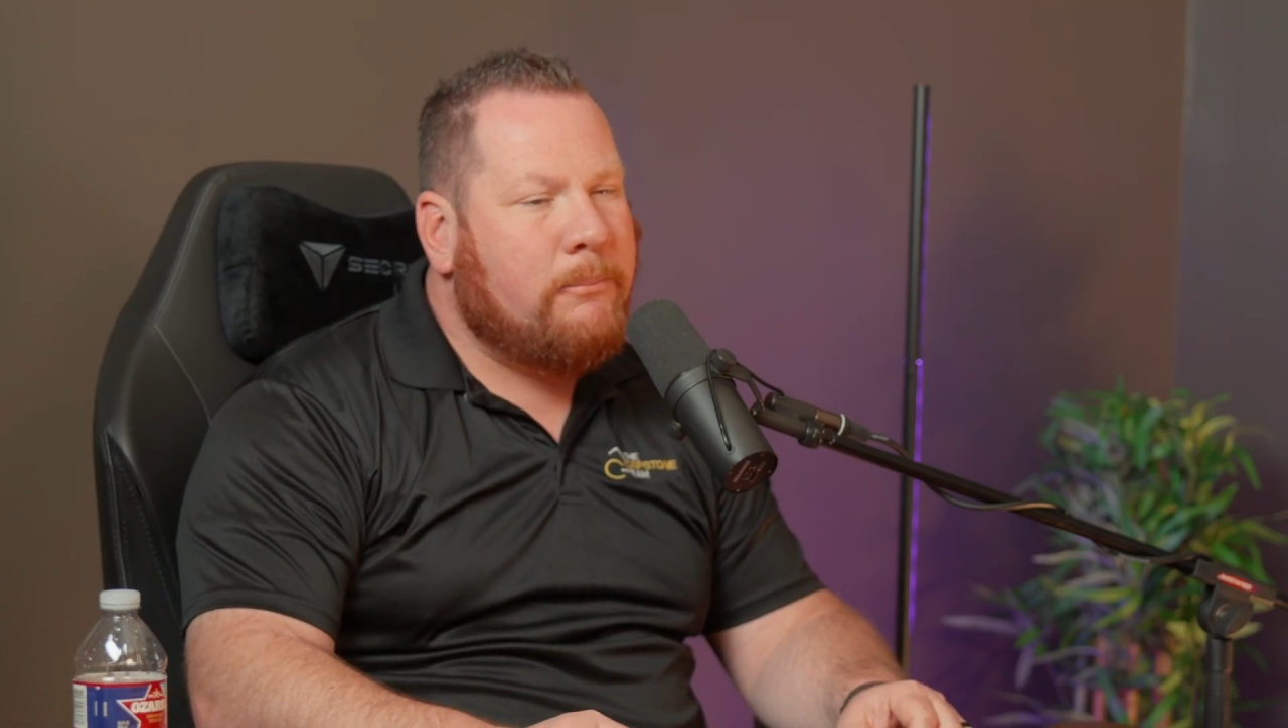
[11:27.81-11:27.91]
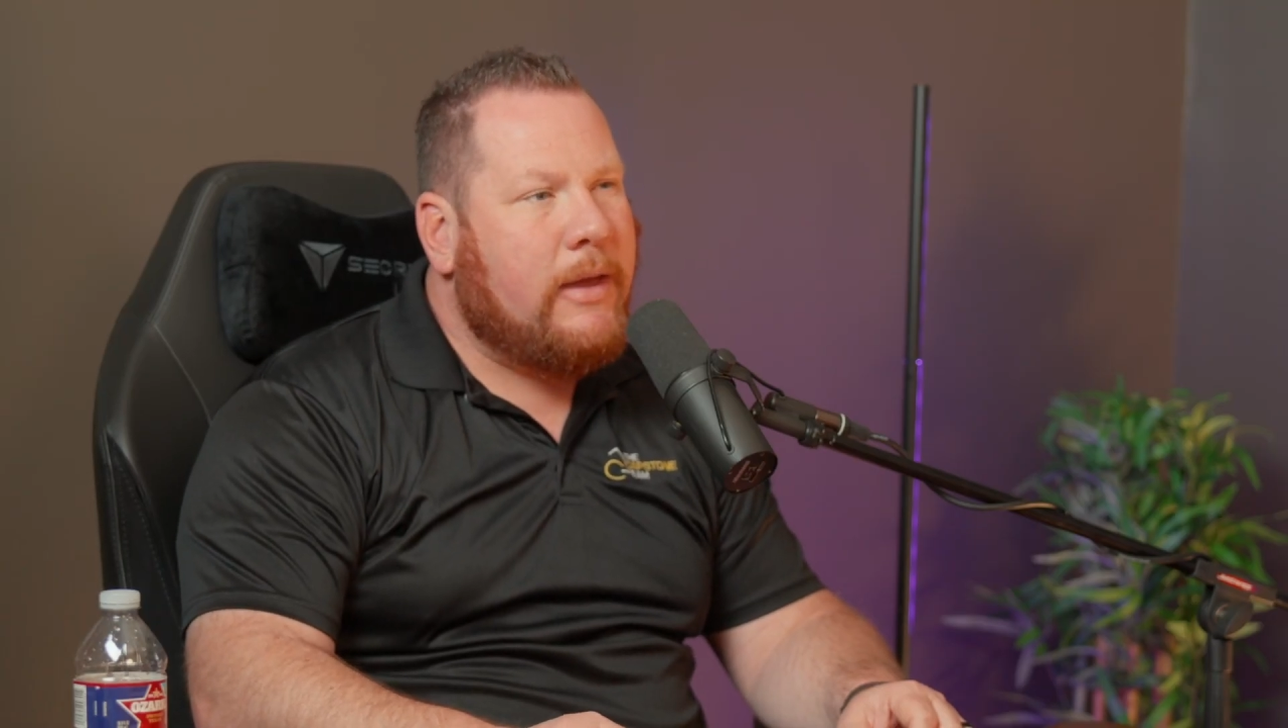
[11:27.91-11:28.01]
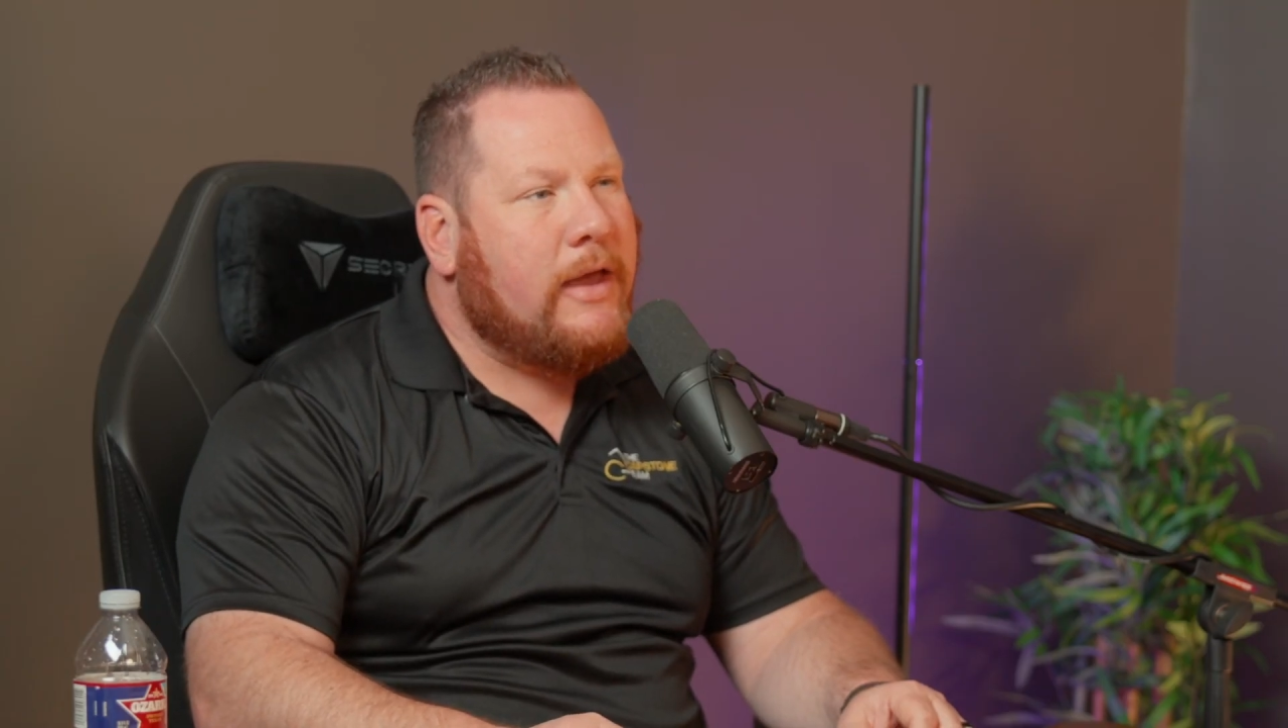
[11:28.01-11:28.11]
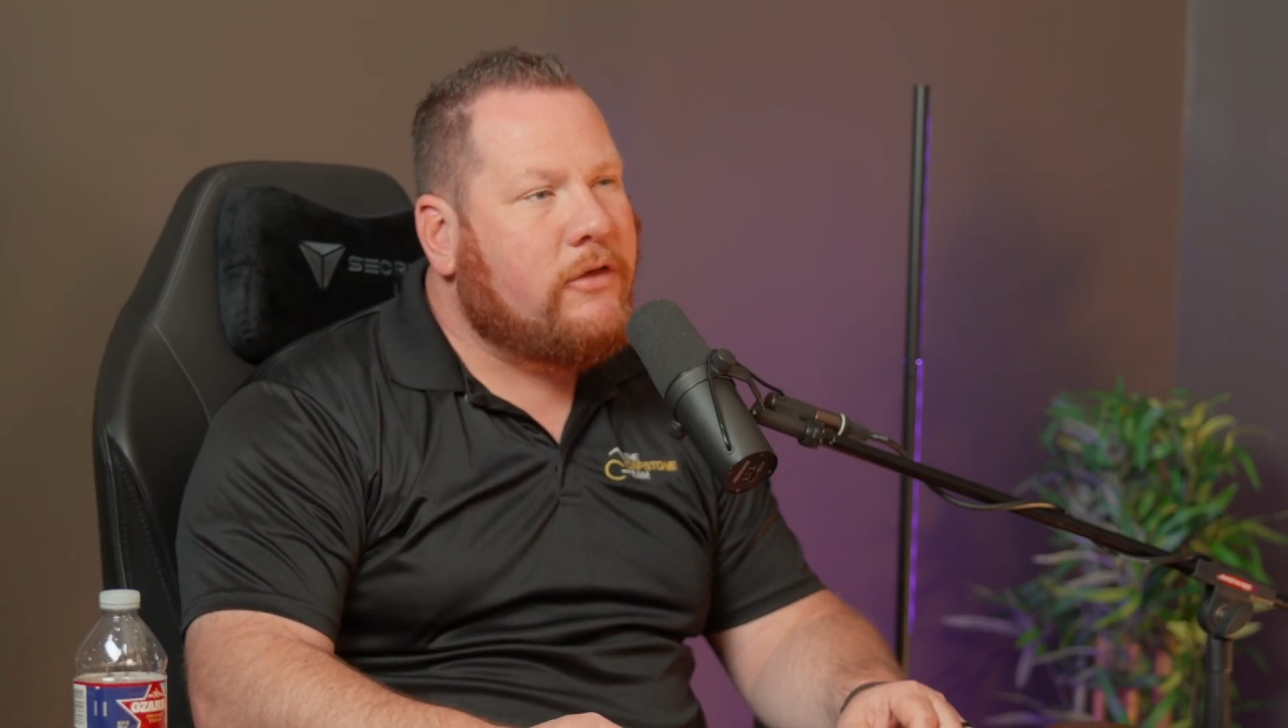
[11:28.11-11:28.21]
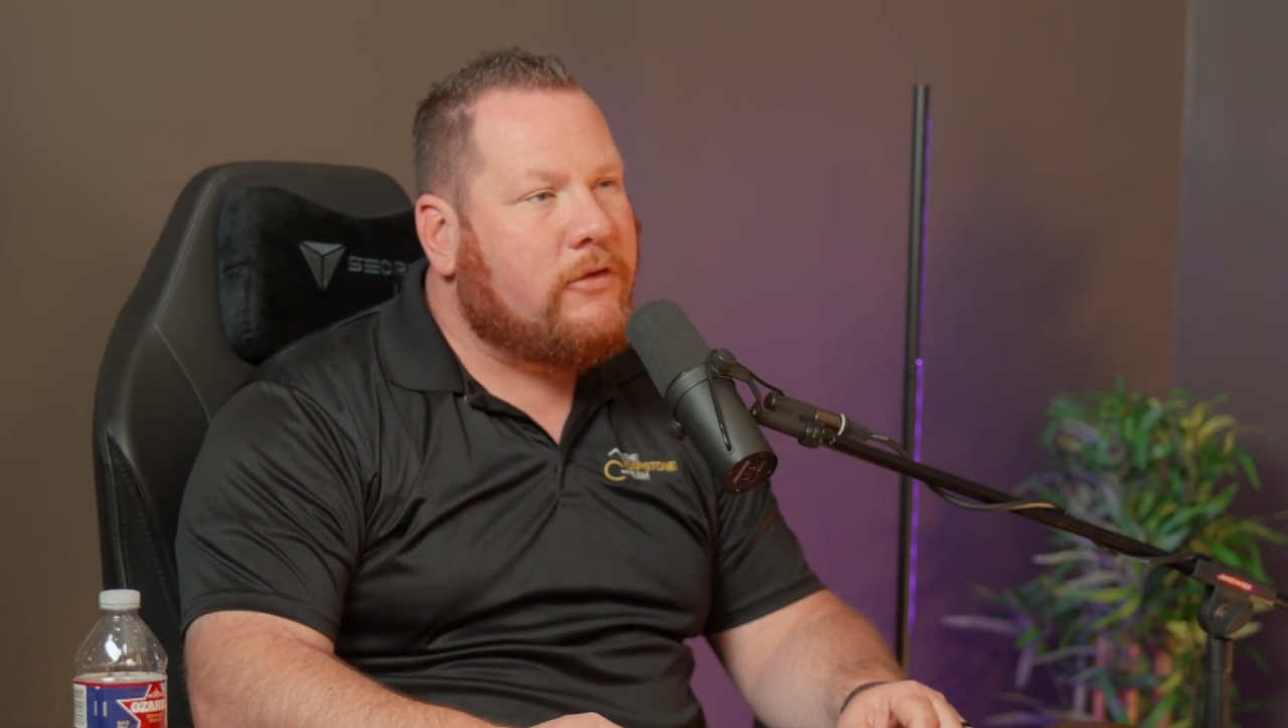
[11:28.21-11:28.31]

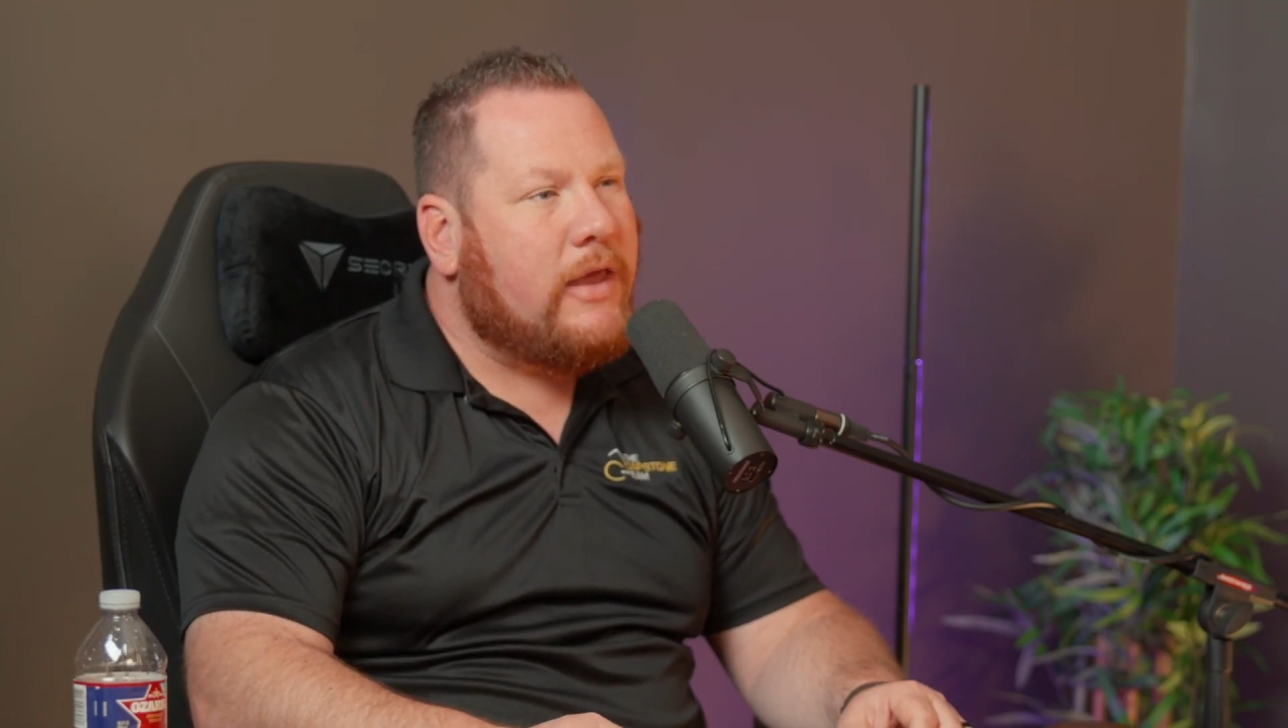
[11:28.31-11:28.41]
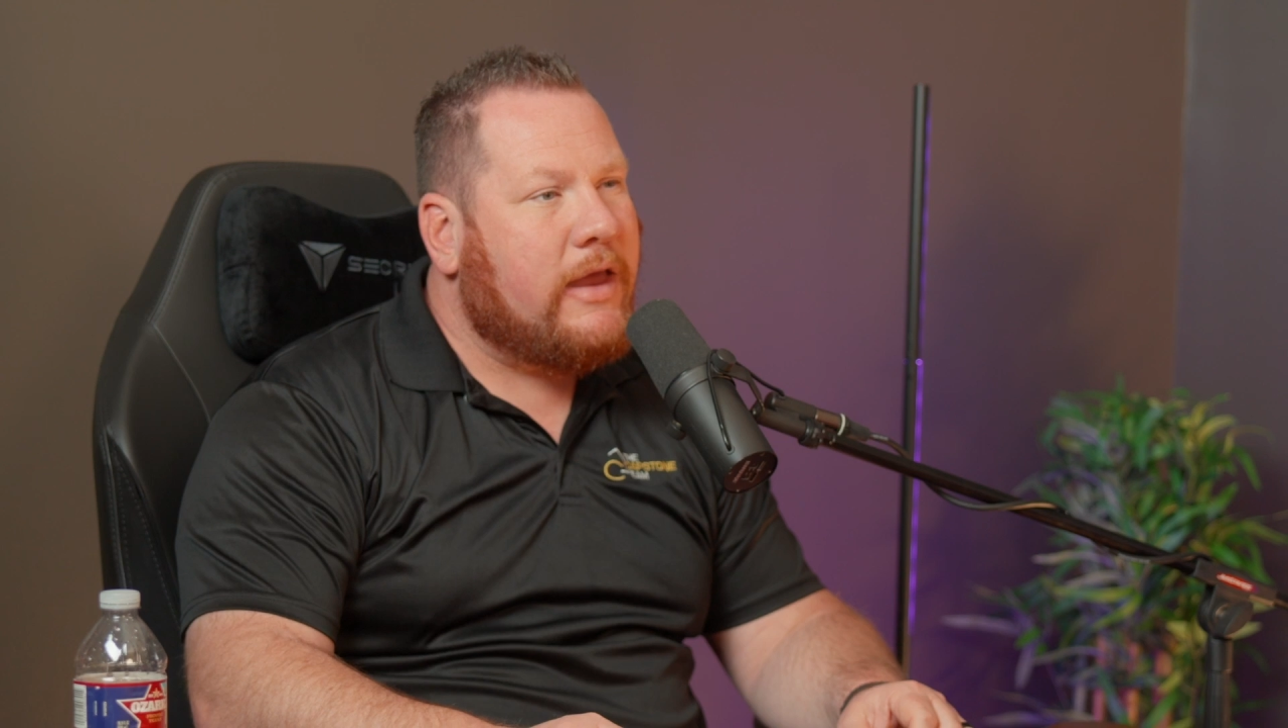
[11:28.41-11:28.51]
back to that